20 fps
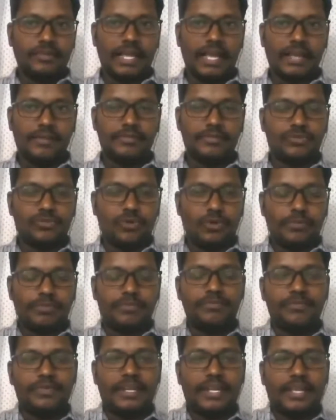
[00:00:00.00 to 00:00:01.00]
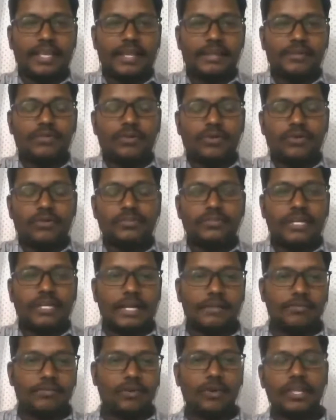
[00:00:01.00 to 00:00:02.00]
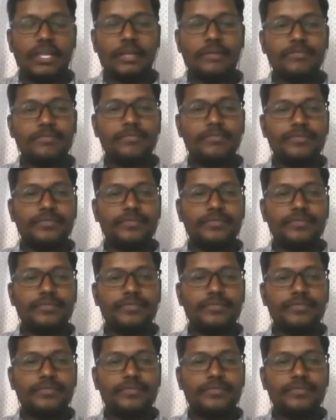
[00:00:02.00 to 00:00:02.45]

I have a scope, when I can go, I'm going.